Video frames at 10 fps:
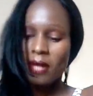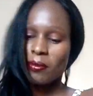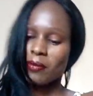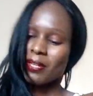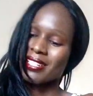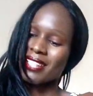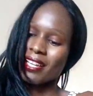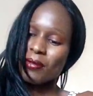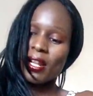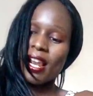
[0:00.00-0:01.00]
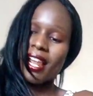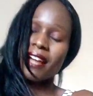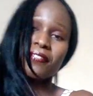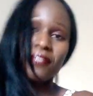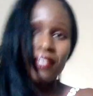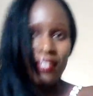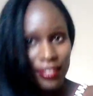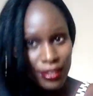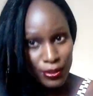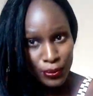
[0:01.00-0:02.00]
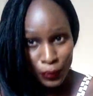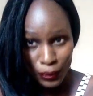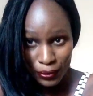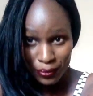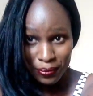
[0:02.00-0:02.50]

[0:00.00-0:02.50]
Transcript: But by the time you left the school,